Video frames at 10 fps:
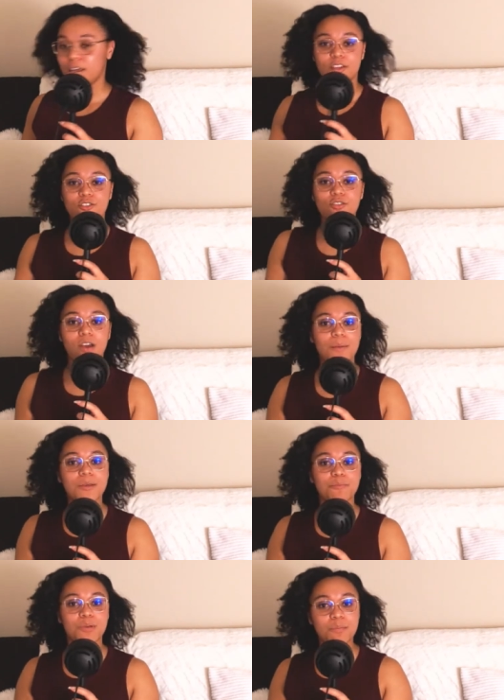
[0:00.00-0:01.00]
You know how
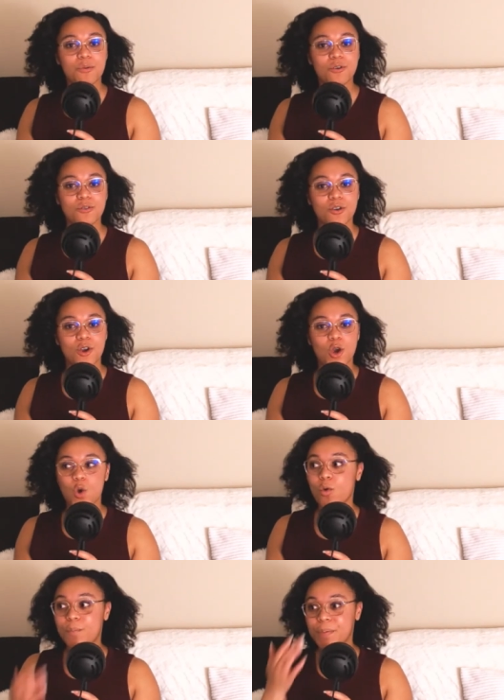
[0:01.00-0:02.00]
many people
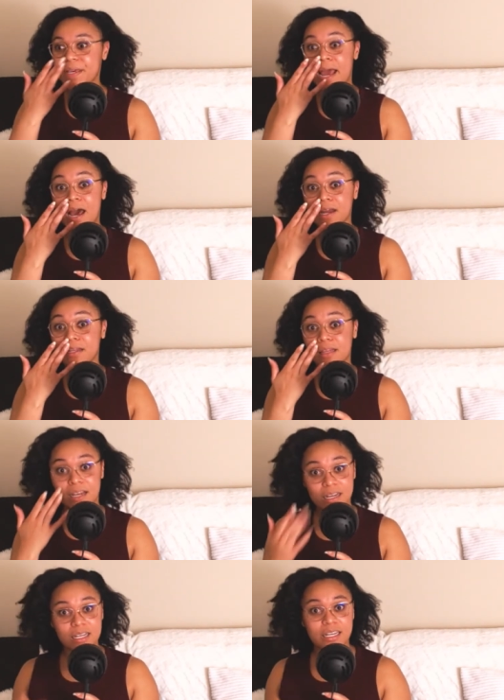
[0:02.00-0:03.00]
would be out of
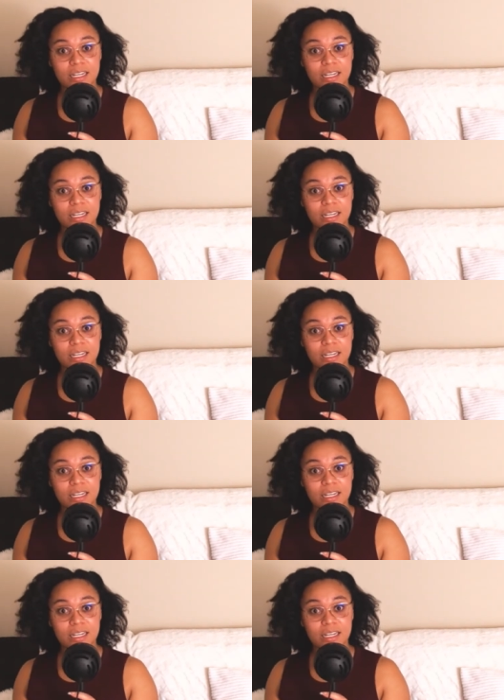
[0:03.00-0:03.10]
luck?